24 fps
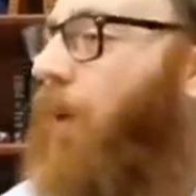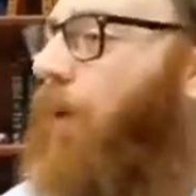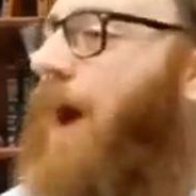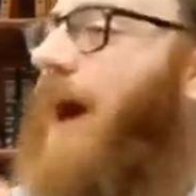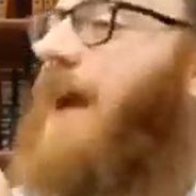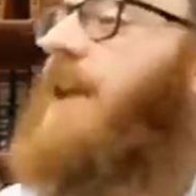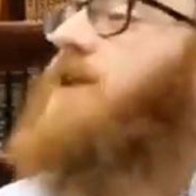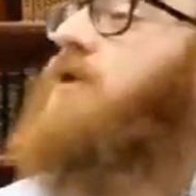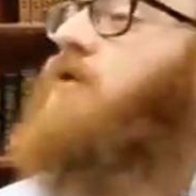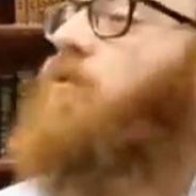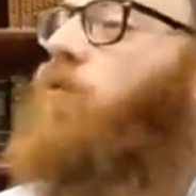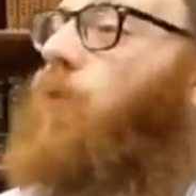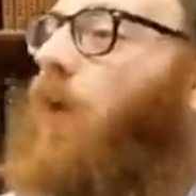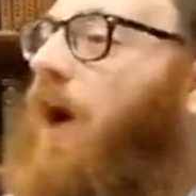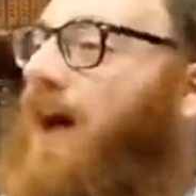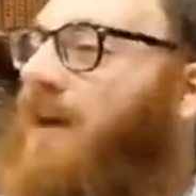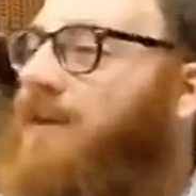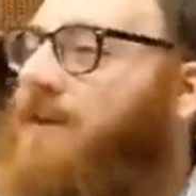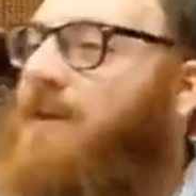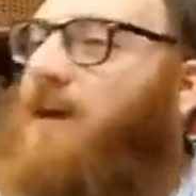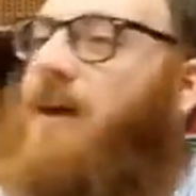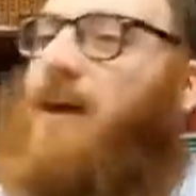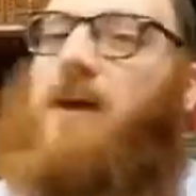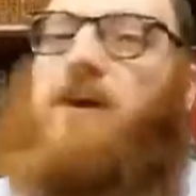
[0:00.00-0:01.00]
Why do you
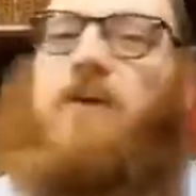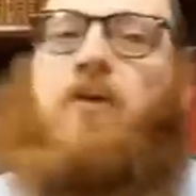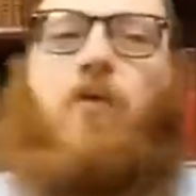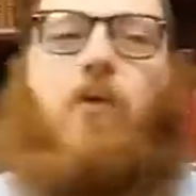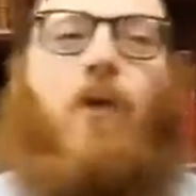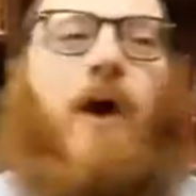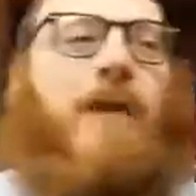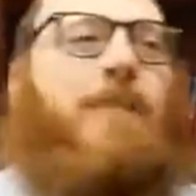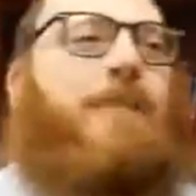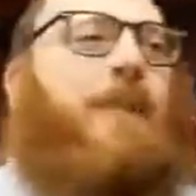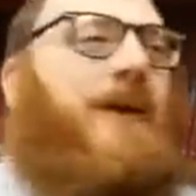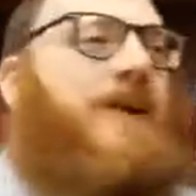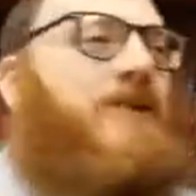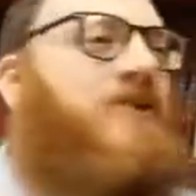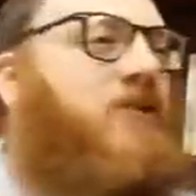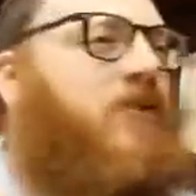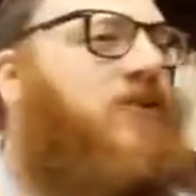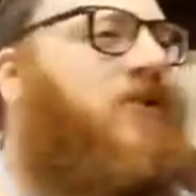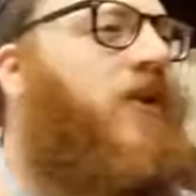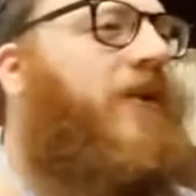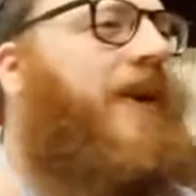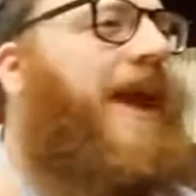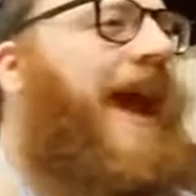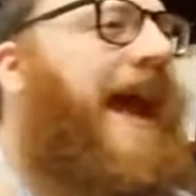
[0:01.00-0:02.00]
want? You want because you
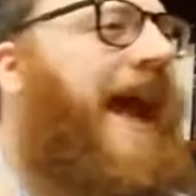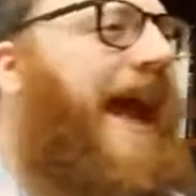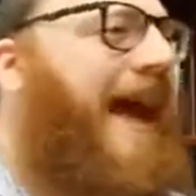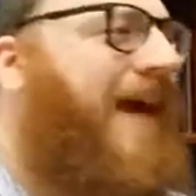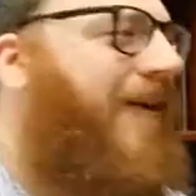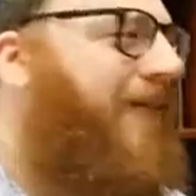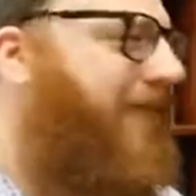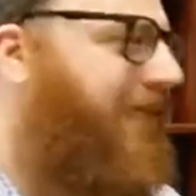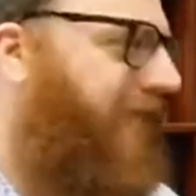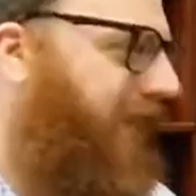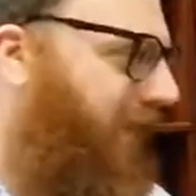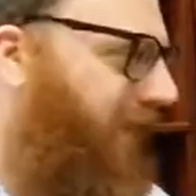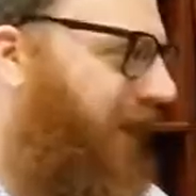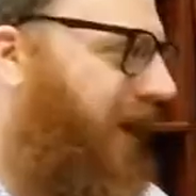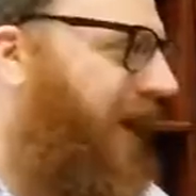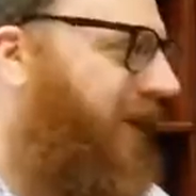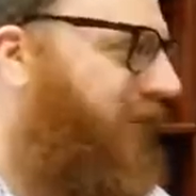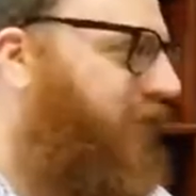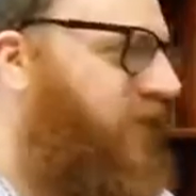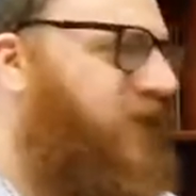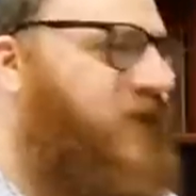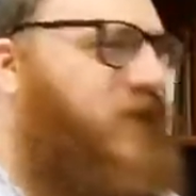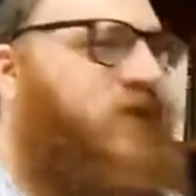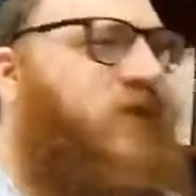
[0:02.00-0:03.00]
don't have,
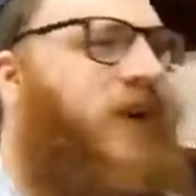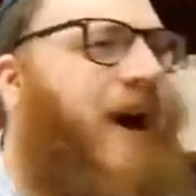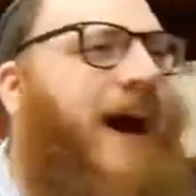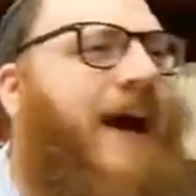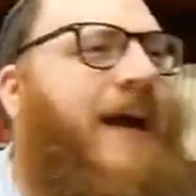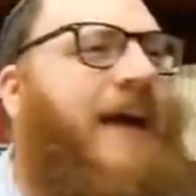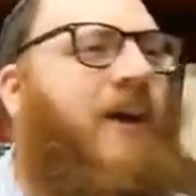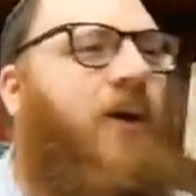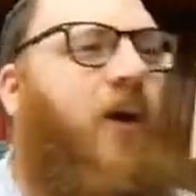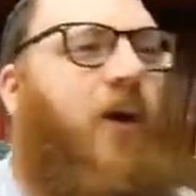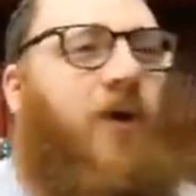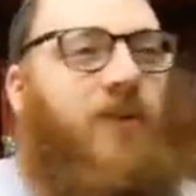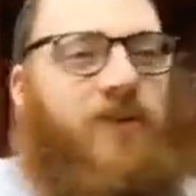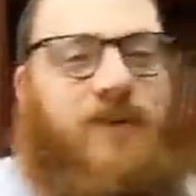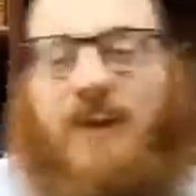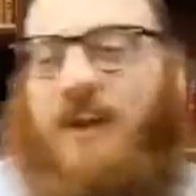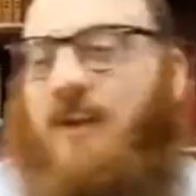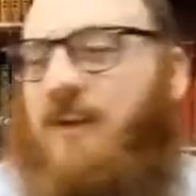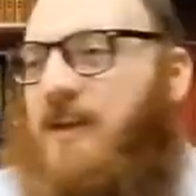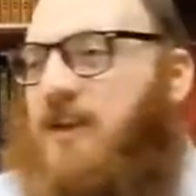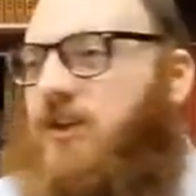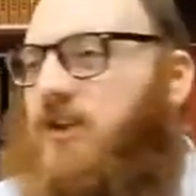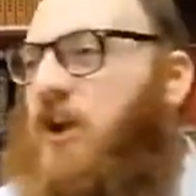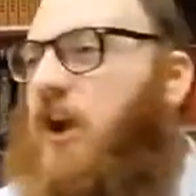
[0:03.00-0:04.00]
right? Which is why in Old
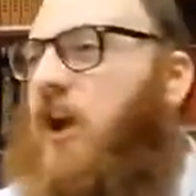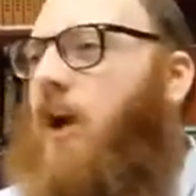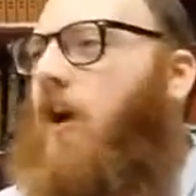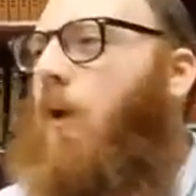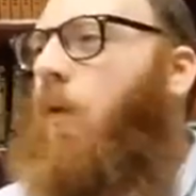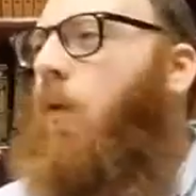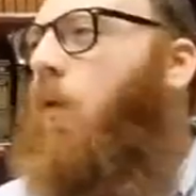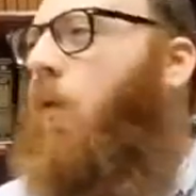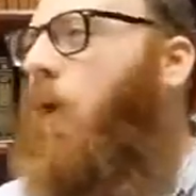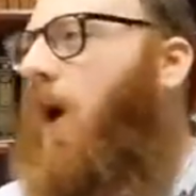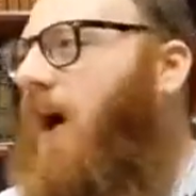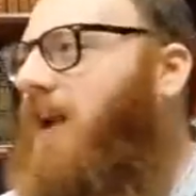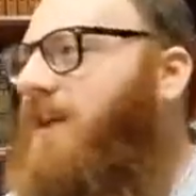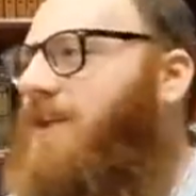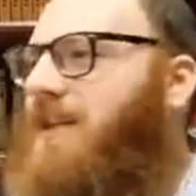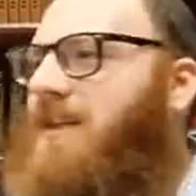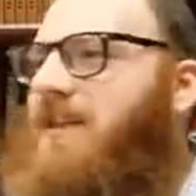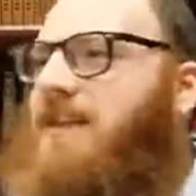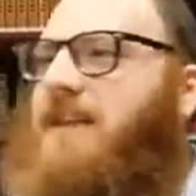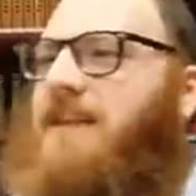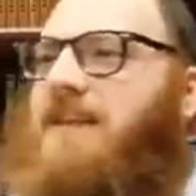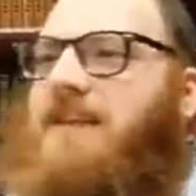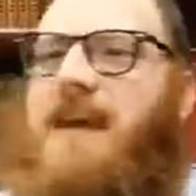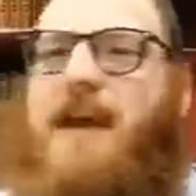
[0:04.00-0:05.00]
English, want
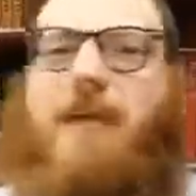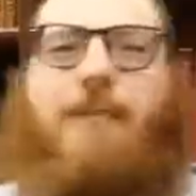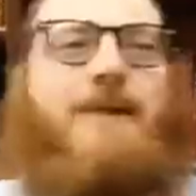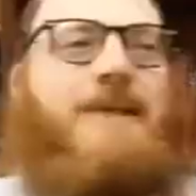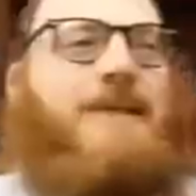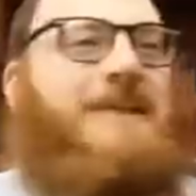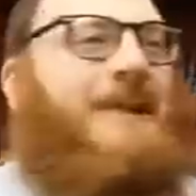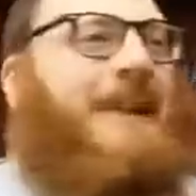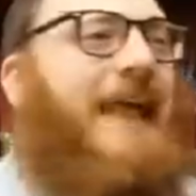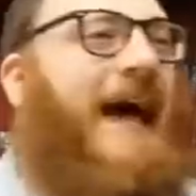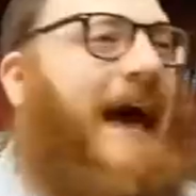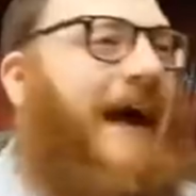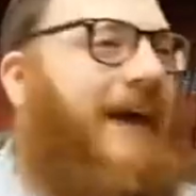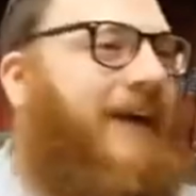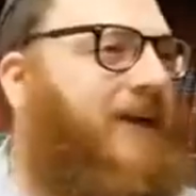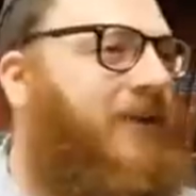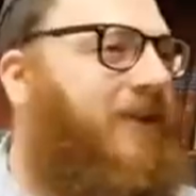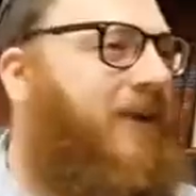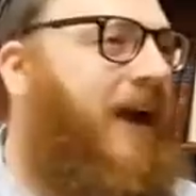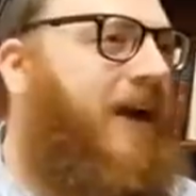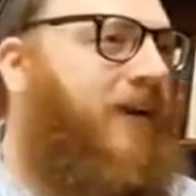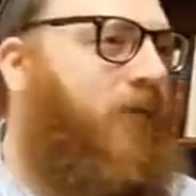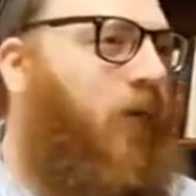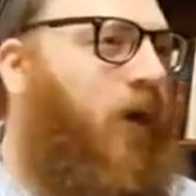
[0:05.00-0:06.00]
is the same as lack,
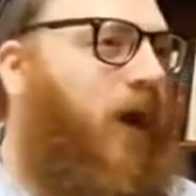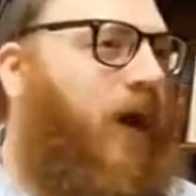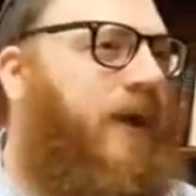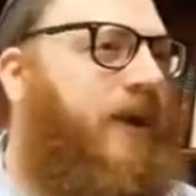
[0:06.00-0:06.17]
right?